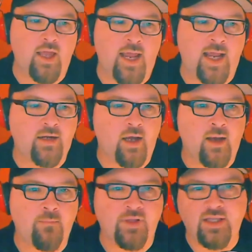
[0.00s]
And,
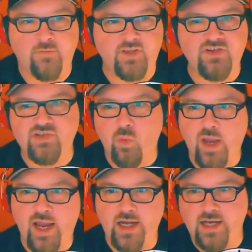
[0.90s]
but you know, if this is a
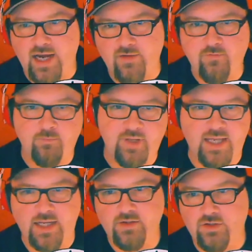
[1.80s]
way to kind of
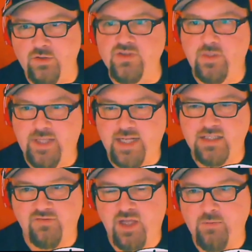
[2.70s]
begin to do some of that
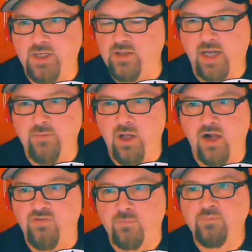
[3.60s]
stuff, that'd be
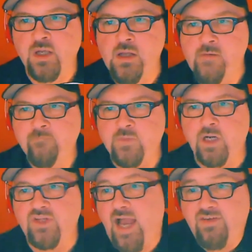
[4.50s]
awesome. You
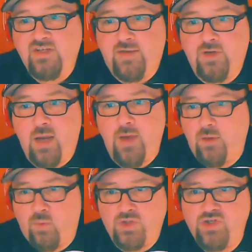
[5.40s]
know, to have just to come
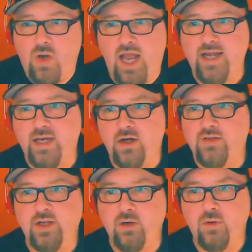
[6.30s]
on, what's going on here?
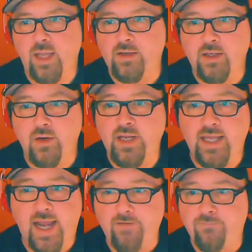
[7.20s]
And he
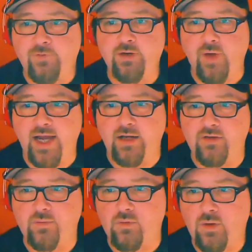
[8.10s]
can have free reign in
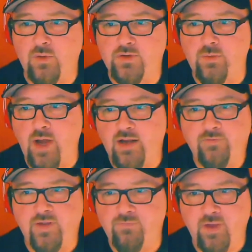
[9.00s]
terms of what's going on.
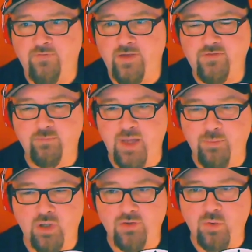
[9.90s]
If his
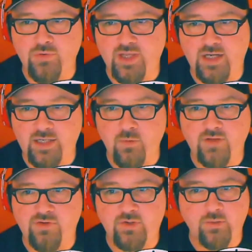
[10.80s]
people are cool with it and he
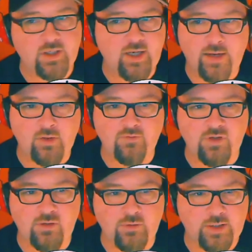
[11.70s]
wants to do it, I'd love
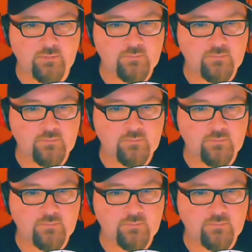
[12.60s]
to do it.